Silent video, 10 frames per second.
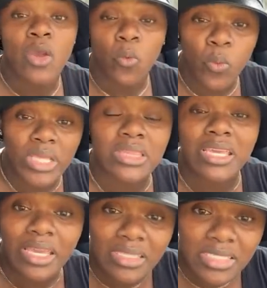with
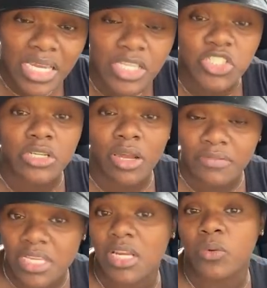the intention
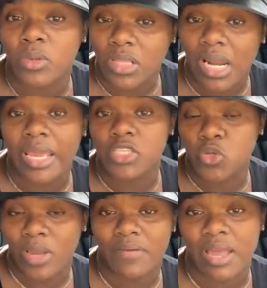of dealing with clients
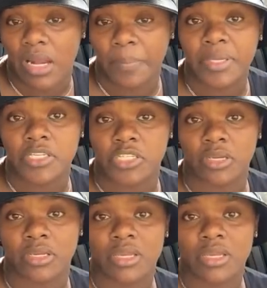who have alopecia,